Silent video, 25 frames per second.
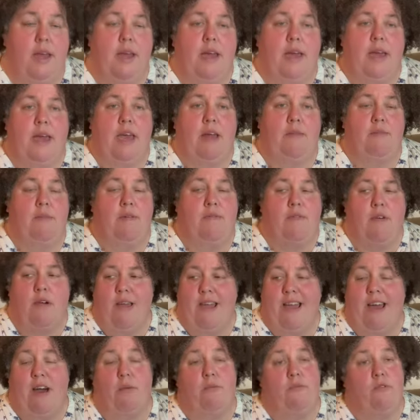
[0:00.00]
can be very
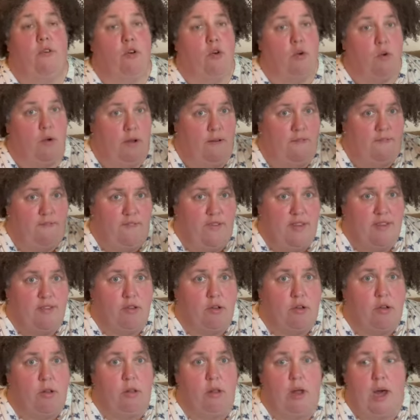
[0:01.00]
helpful, or a
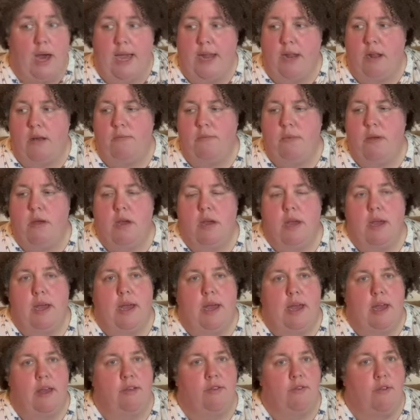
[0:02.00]
physical item
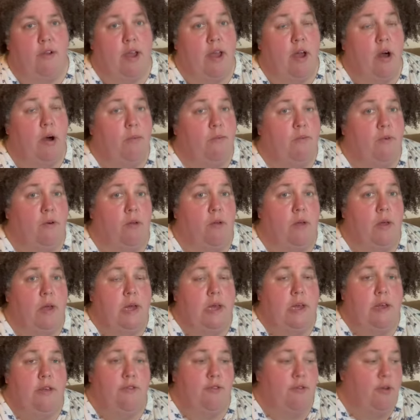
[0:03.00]
is very helpful.
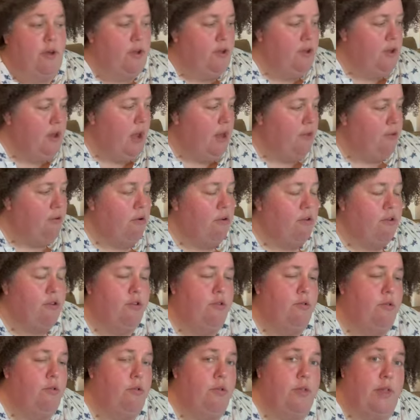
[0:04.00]
So another
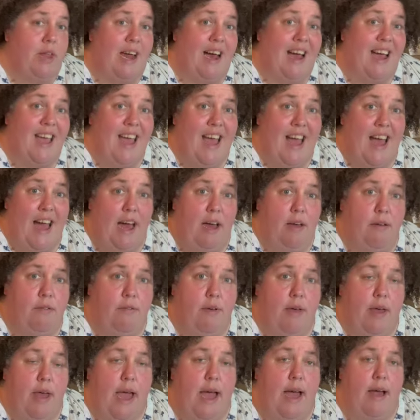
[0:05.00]
tool that I have
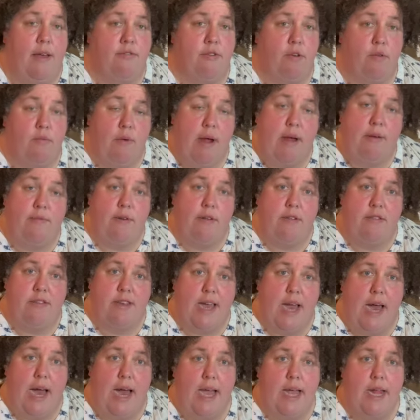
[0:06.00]
as a reference
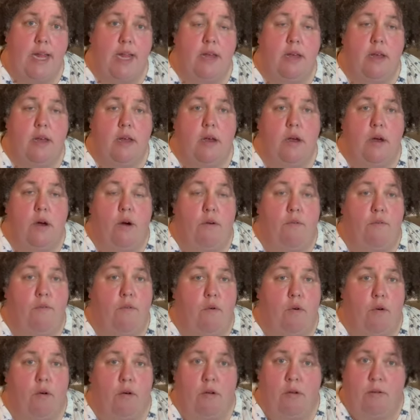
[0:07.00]
guide
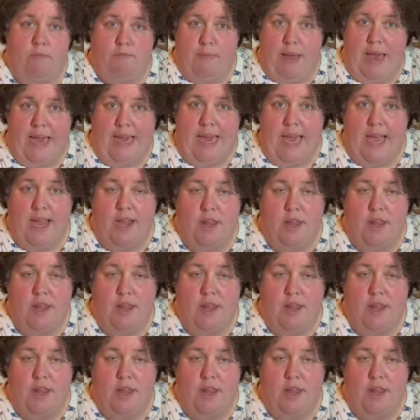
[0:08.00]
for making